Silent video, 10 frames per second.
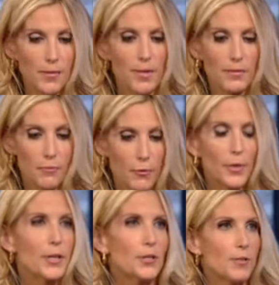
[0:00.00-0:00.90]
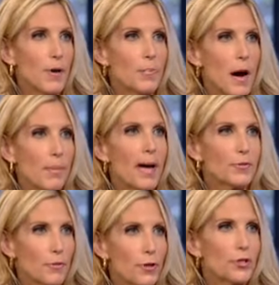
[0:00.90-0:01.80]
the 4 years of Obama has
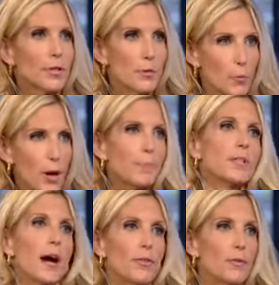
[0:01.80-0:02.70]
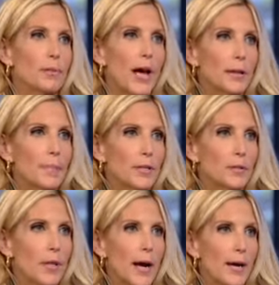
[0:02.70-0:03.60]
virtually wiped out the black middle
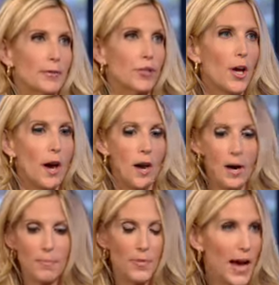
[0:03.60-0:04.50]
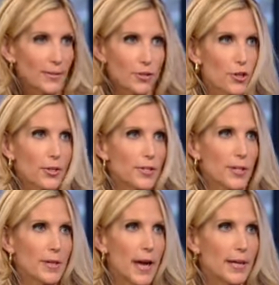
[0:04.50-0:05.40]
class. That's just
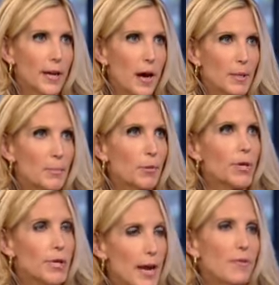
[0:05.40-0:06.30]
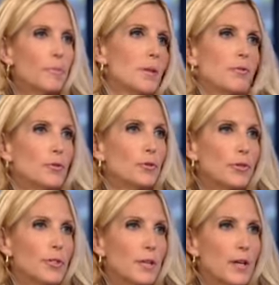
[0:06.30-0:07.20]
the economic point. Never be fooled
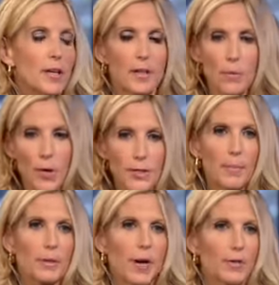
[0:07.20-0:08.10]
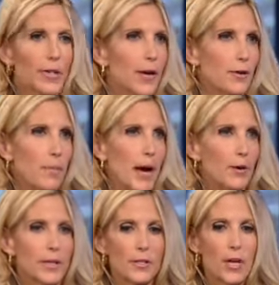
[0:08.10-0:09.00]
into thinking that what Democrats care
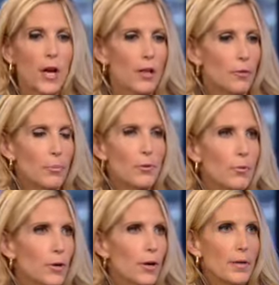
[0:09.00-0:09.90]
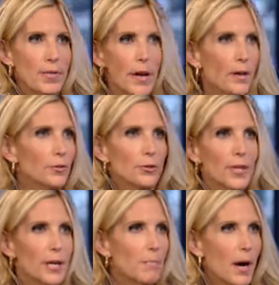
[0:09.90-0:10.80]
about is the poor, the
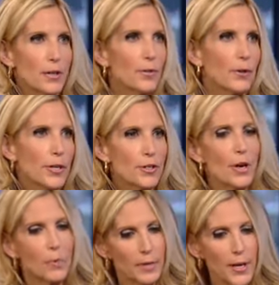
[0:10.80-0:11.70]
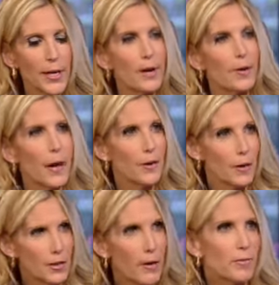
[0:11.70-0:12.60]
elderly, minorities. What they care about are
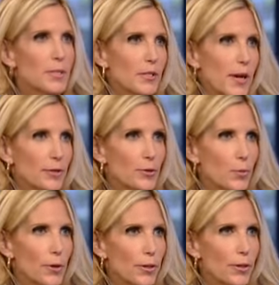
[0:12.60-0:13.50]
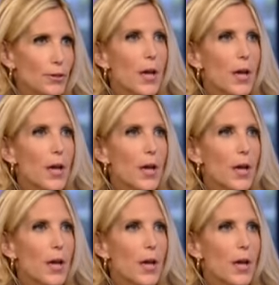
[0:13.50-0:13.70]
government sector workers,